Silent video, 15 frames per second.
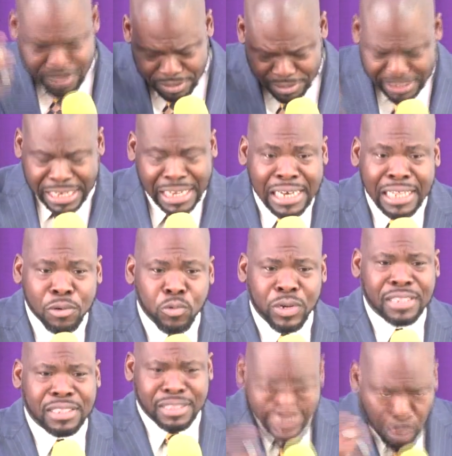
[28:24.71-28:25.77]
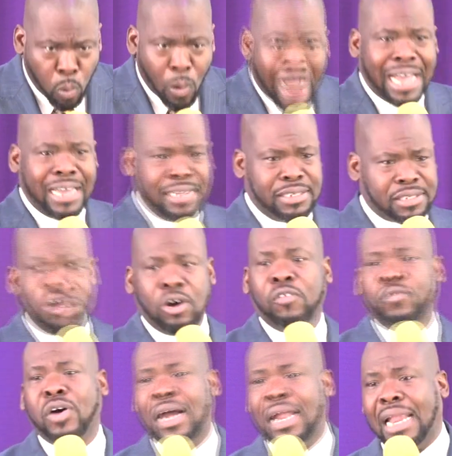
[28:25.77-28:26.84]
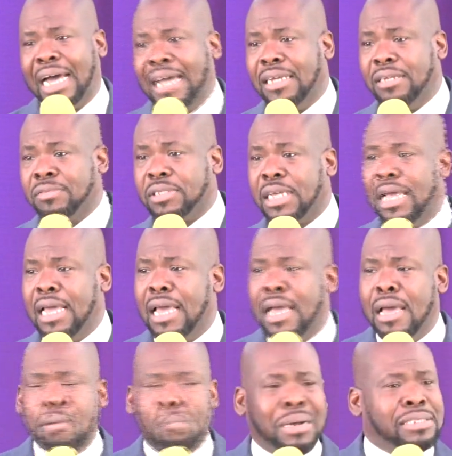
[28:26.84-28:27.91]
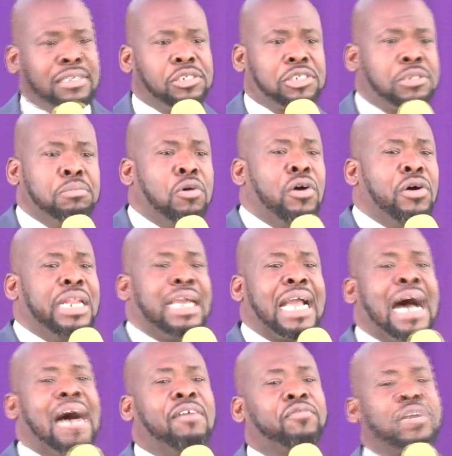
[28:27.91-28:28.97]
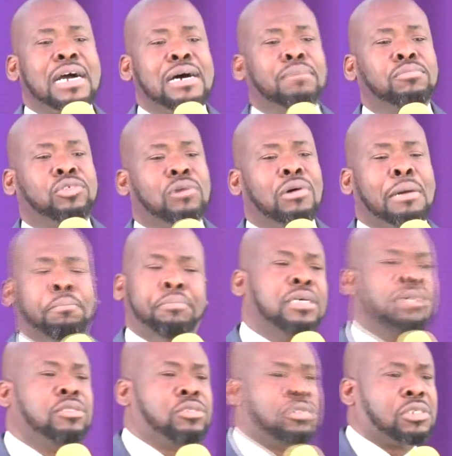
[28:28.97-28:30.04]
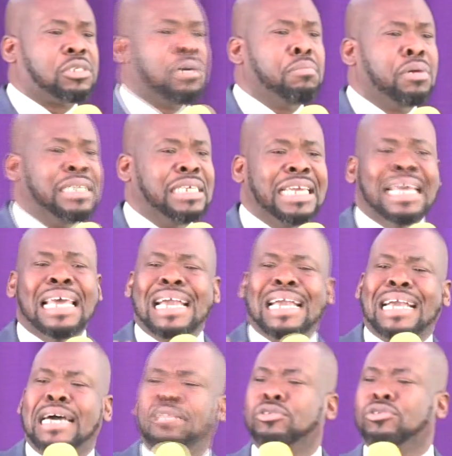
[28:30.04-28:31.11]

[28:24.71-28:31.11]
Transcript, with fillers: dealing with the whys of our lives. But this morning, I have come to appeal to somebody can you